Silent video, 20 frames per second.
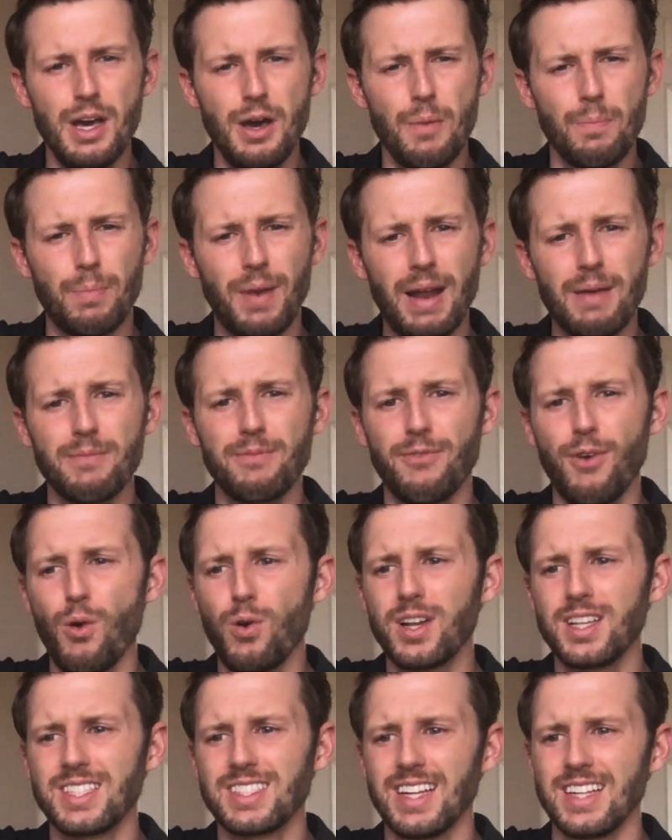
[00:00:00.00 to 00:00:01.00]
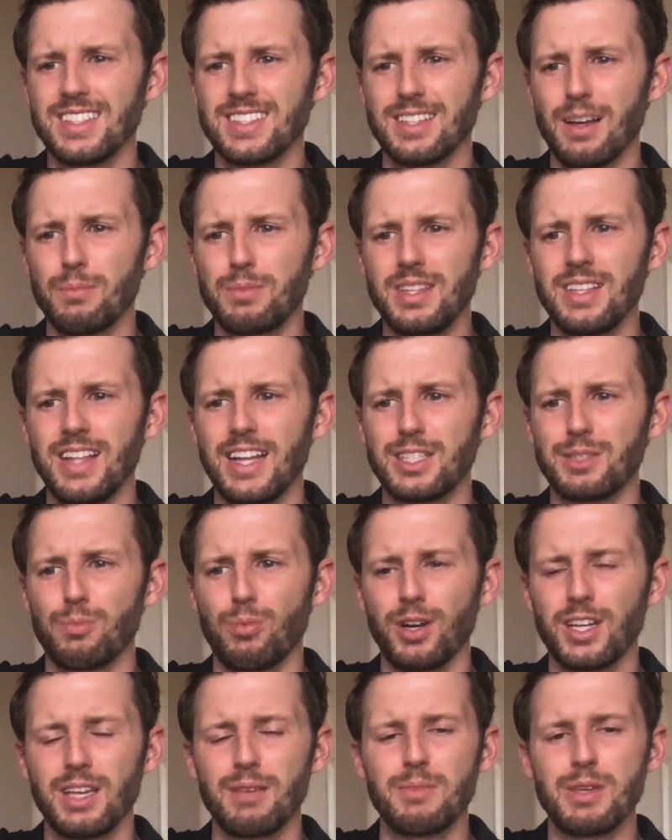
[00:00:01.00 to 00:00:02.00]
but I'm focused on something that's
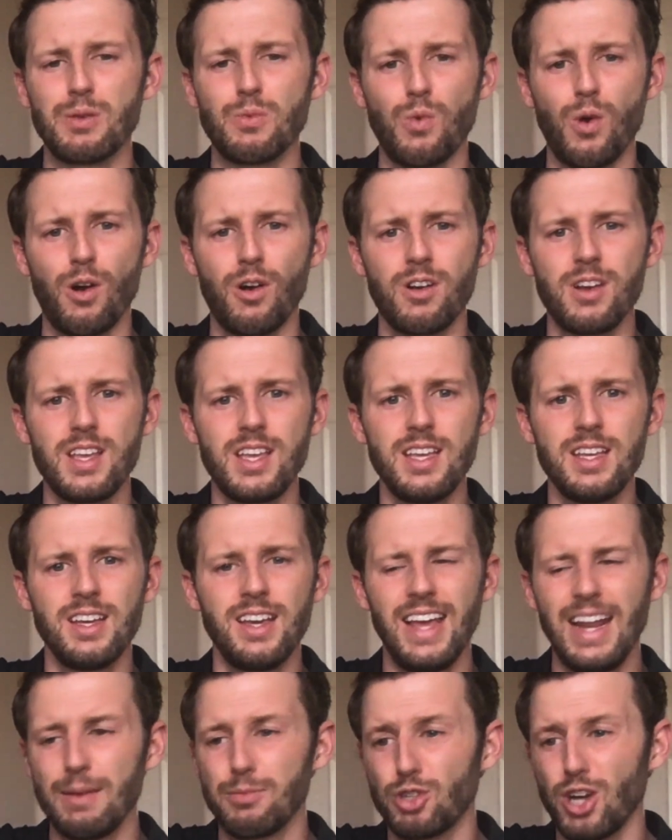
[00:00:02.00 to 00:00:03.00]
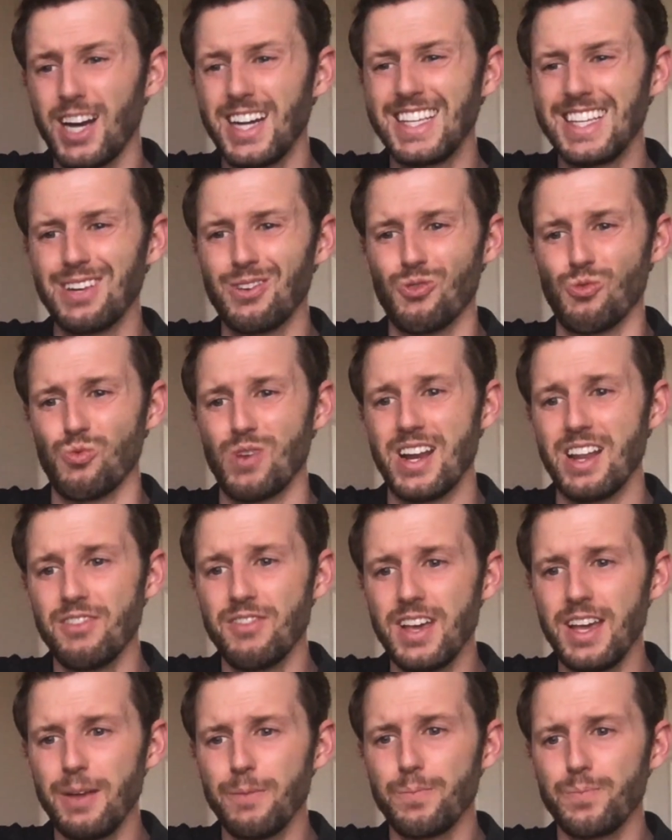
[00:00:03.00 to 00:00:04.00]
bringing me worry and I'm trying to get rid of
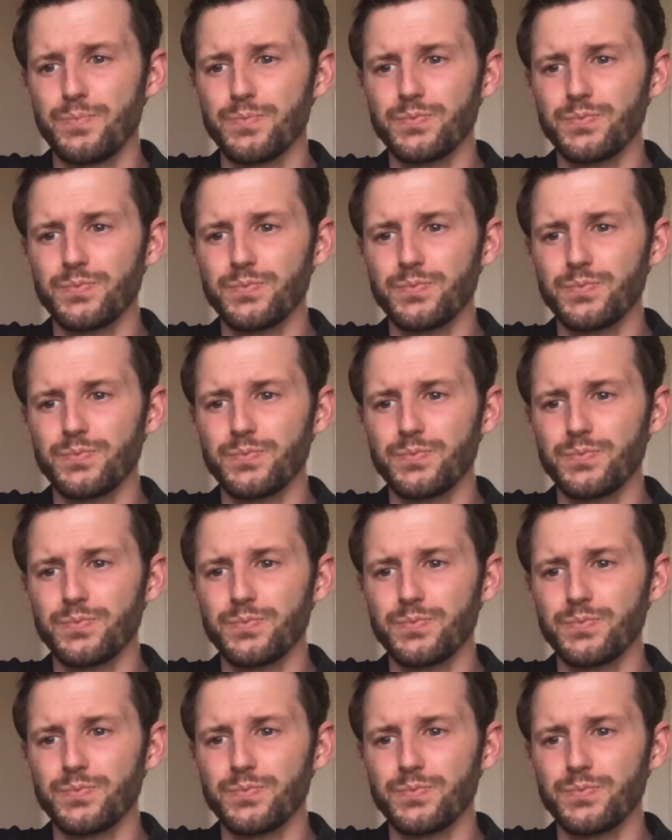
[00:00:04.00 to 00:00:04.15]
it,